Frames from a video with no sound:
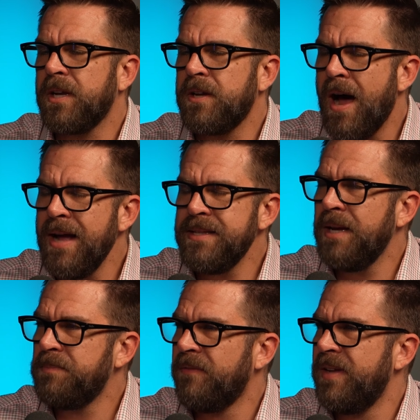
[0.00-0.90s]

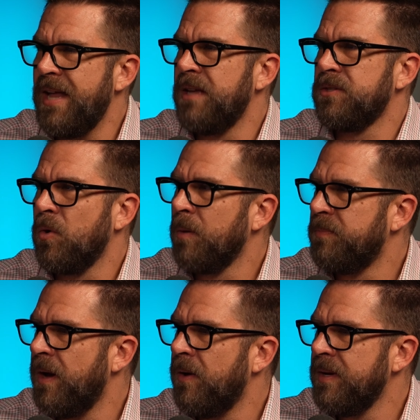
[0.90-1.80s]
concept of an S corp
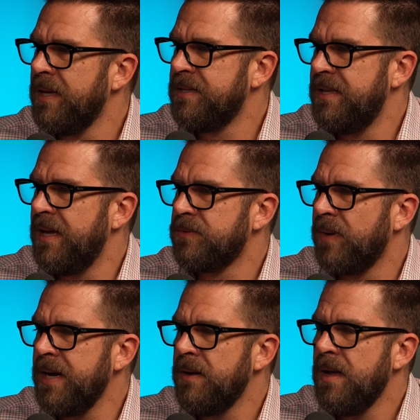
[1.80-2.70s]
though is this,
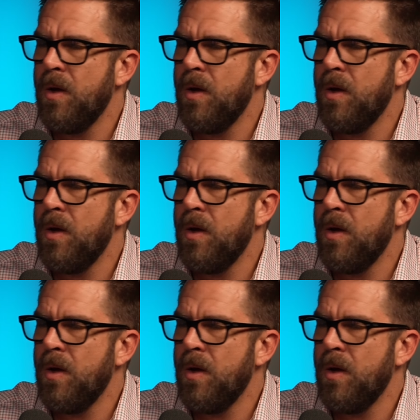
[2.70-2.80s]
right?